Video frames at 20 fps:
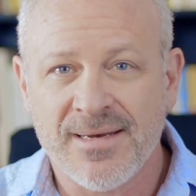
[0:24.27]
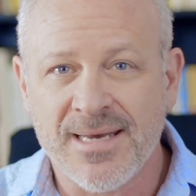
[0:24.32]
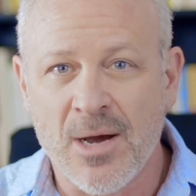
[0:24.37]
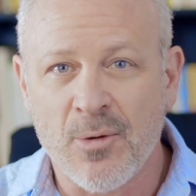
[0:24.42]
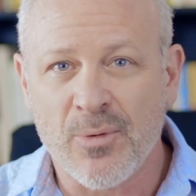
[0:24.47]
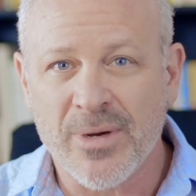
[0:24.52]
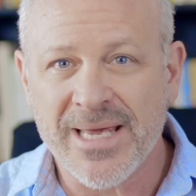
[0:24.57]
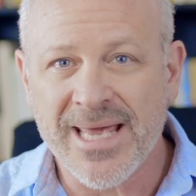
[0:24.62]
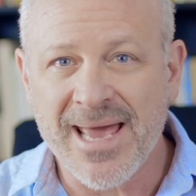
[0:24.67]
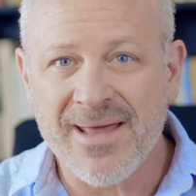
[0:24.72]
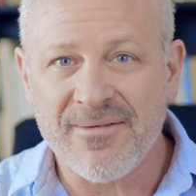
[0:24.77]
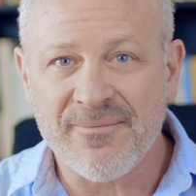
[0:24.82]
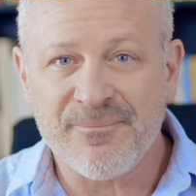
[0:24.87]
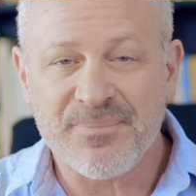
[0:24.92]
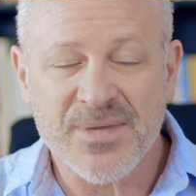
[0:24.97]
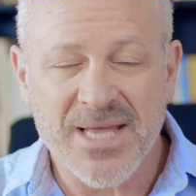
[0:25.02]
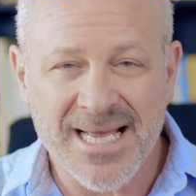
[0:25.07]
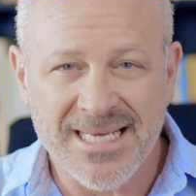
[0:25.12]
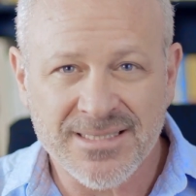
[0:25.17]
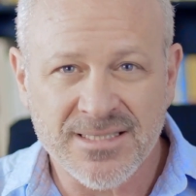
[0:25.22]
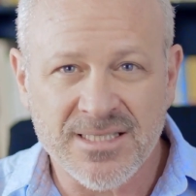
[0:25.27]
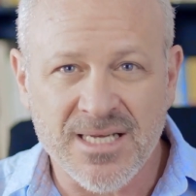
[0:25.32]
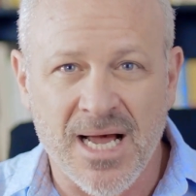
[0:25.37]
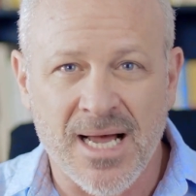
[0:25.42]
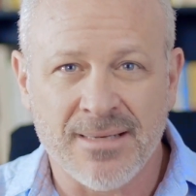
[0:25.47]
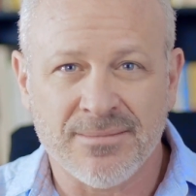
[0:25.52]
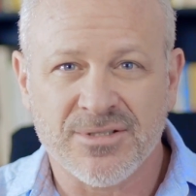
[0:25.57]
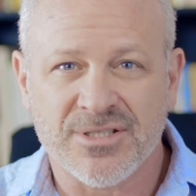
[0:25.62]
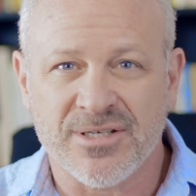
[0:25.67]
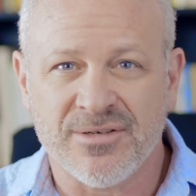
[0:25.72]
Now we get
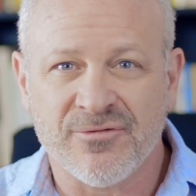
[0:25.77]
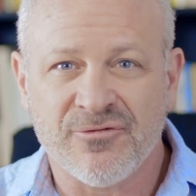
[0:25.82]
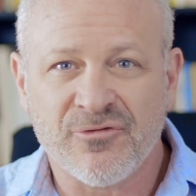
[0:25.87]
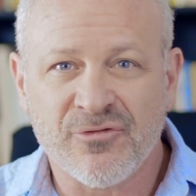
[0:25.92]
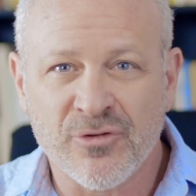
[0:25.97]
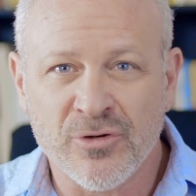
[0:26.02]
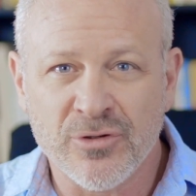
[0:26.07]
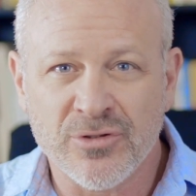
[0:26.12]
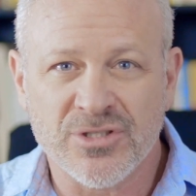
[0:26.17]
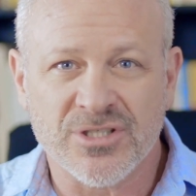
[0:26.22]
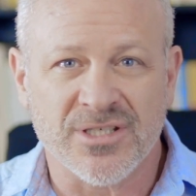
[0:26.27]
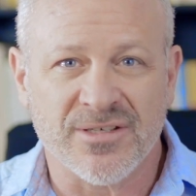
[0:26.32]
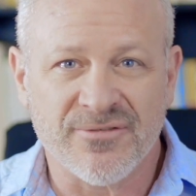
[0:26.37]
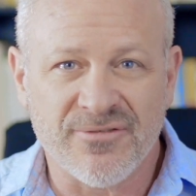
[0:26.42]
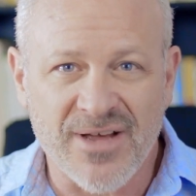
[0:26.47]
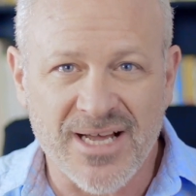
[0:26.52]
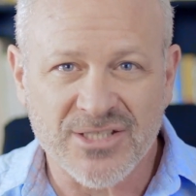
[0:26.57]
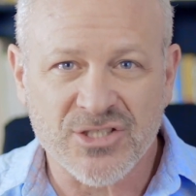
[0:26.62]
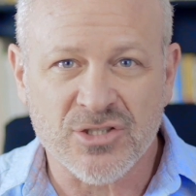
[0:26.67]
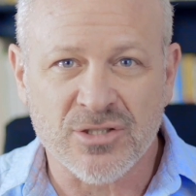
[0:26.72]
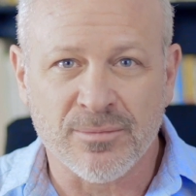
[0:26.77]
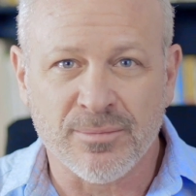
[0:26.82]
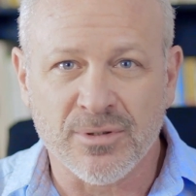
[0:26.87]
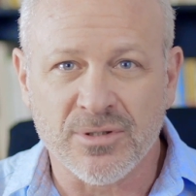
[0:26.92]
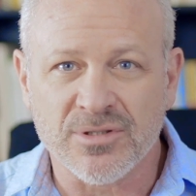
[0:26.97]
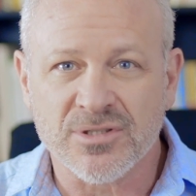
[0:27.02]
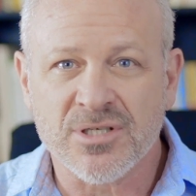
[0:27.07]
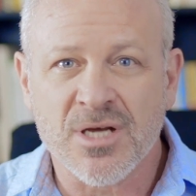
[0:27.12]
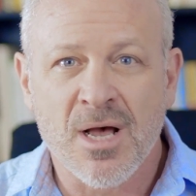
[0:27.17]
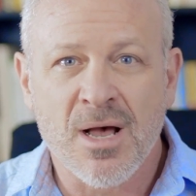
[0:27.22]
enzymes in fruits and
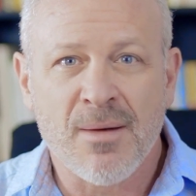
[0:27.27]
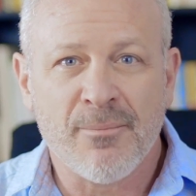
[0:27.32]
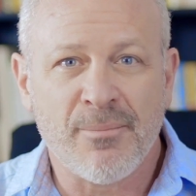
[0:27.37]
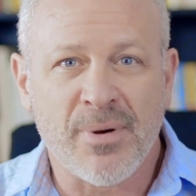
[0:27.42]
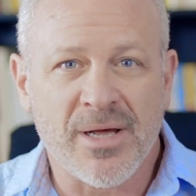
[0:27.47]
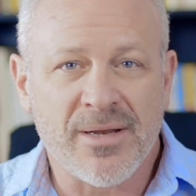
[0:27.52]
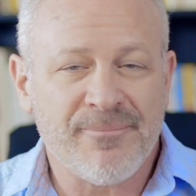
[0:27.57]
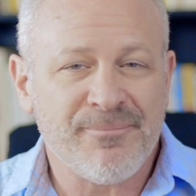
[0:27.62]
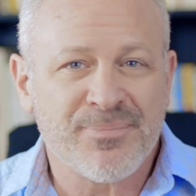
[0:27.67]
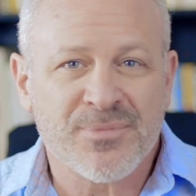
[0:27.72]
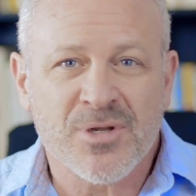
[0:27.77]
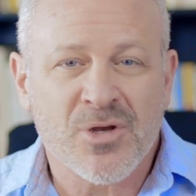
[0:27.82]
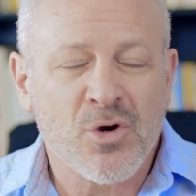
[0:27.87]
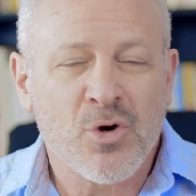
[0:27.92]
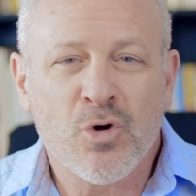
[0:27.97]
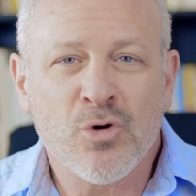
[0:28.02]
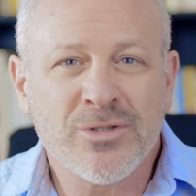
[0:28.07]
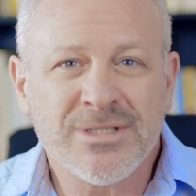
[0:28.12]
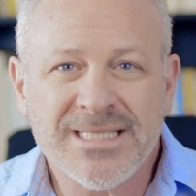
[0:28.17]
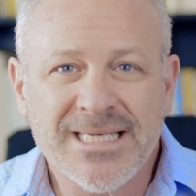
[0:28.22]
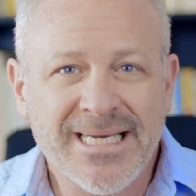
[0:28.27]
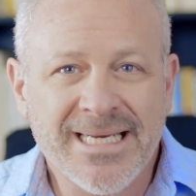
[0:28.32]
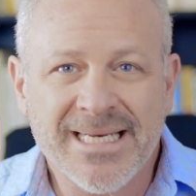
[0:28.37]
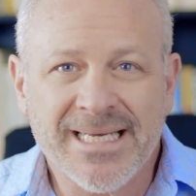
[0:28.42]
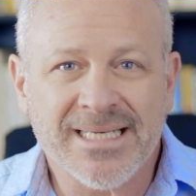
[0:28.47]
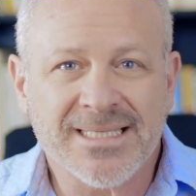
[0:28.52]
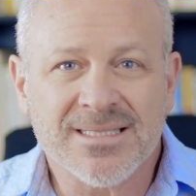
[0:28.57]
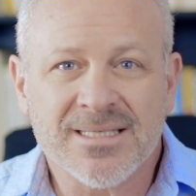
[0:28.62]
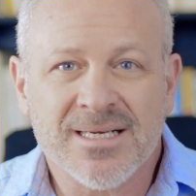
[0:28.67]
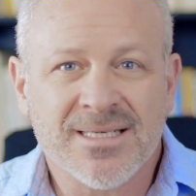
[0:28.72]
vegetables, but who's
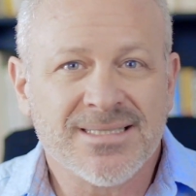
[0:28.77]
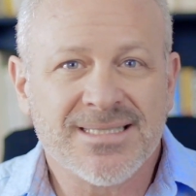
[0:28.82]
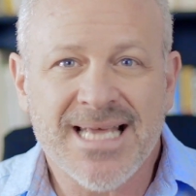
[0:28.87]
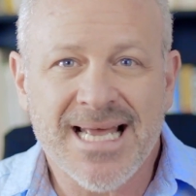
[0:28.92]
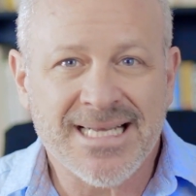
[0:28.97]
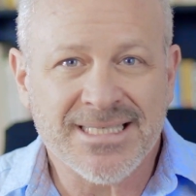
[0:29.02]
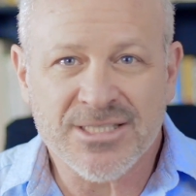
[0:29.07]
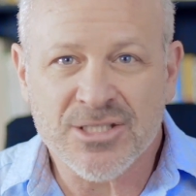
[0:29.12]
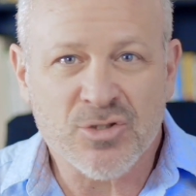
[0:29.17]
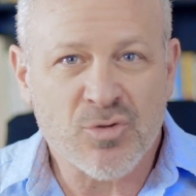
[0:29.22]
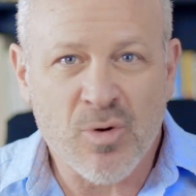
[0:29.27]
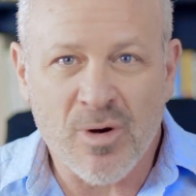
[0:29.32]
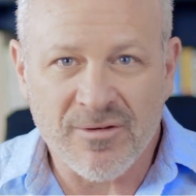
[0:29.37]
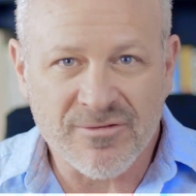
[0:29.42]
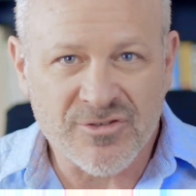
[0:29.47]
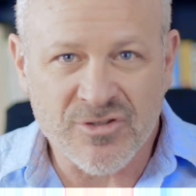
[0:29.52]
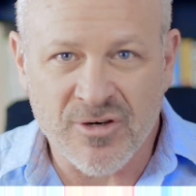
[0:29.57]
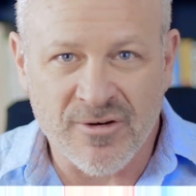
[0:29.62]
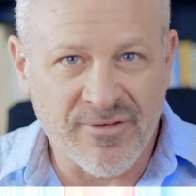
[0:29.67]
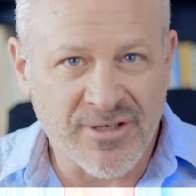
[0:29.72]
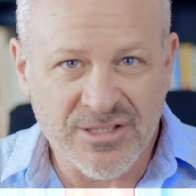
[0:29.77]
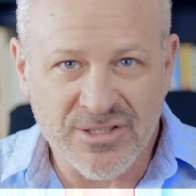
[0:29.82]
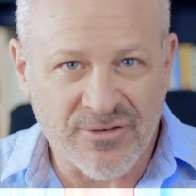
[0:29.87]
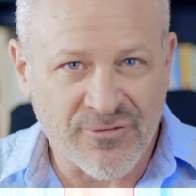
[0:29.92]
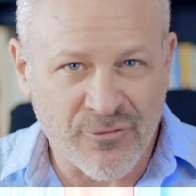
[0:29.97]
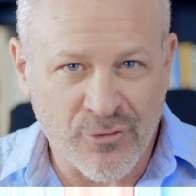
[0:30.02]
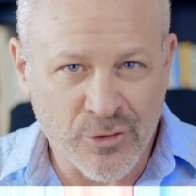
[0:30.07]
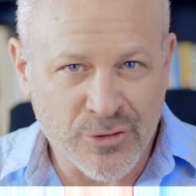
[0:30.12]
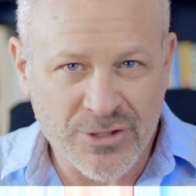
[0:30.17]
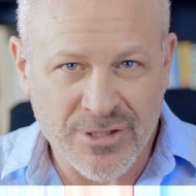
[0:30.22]
eating 10 to 12 servings
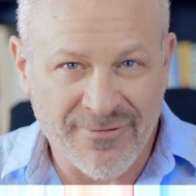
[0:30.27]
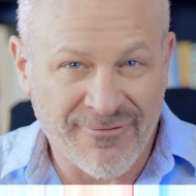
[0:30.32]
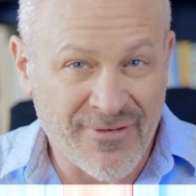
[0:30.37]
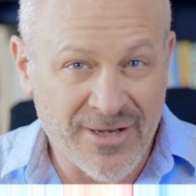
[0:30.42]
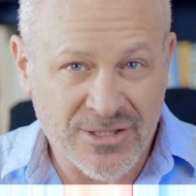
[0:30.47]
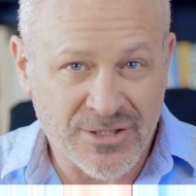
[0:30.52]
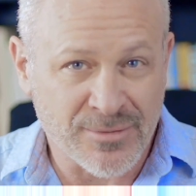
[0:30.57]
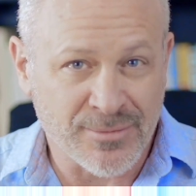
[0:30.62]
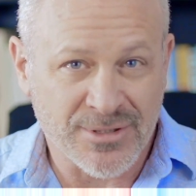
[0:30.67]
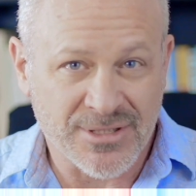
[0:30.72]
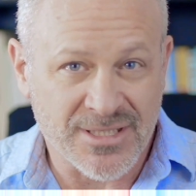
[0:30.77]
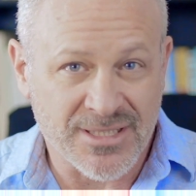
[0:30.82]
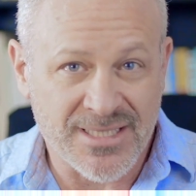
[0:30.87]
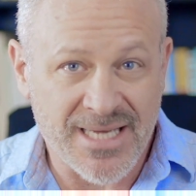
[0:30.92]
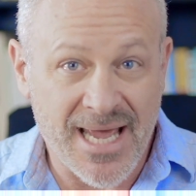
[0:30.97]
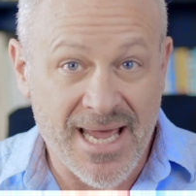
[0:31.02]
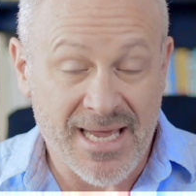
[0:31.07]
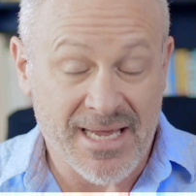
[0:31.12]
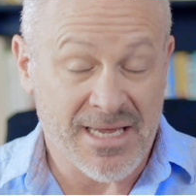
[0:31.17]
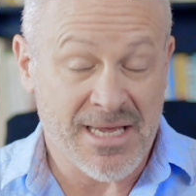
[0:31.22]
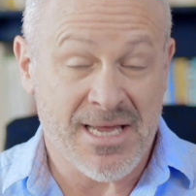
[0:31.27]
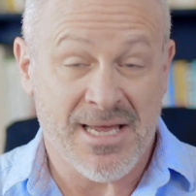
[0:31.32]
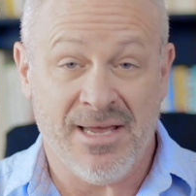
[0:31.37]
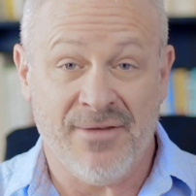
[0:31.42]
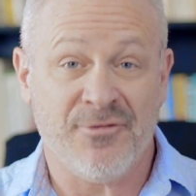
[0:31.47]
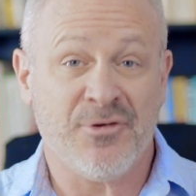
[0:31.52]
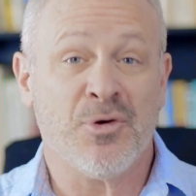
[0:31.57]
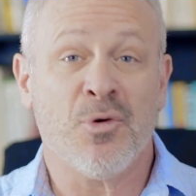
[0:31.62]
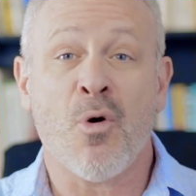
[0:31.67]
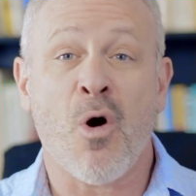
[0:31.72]
of fruits and vegetables a day?
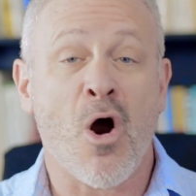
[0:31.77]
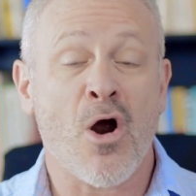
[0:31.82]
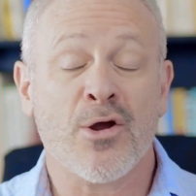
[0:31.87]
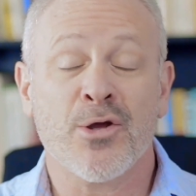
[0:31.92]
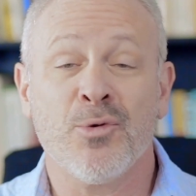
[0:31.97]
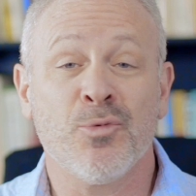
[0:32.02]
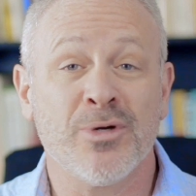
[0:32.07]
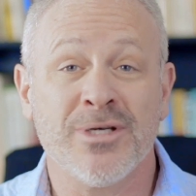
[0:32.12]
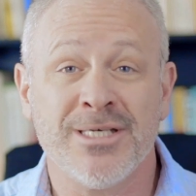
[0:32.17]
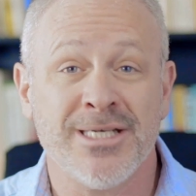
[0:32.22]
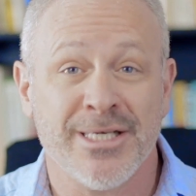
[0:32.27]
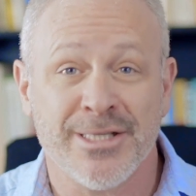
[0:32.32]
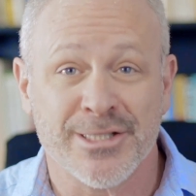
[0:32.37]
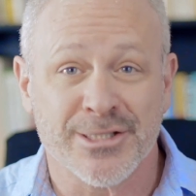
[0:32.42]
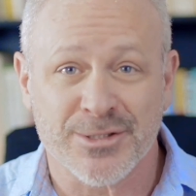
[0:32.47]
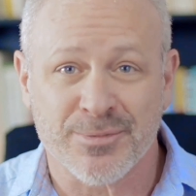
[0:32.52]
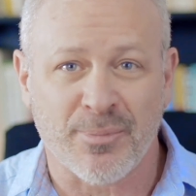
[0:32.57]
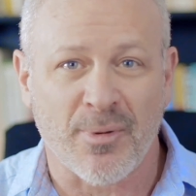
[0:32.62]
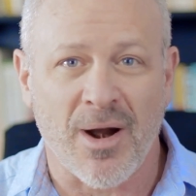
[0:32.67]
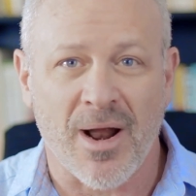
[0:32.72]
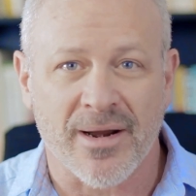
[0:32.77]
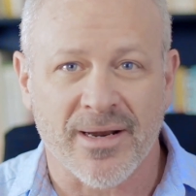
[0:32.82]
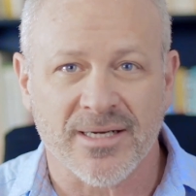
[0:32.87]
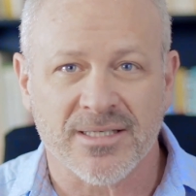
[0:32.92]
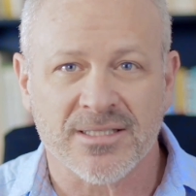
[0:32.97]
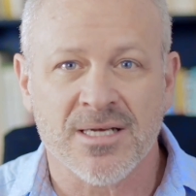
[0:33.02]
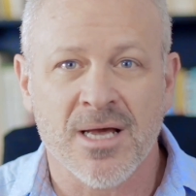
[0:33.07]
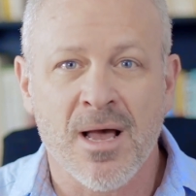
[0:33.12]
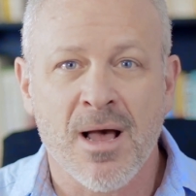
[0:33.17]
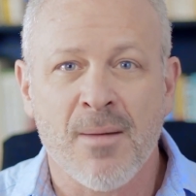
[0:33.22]
If you are, you wouldn't need this
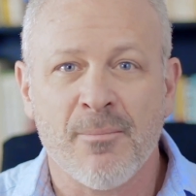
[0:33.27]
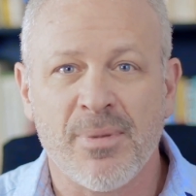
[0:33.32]
product.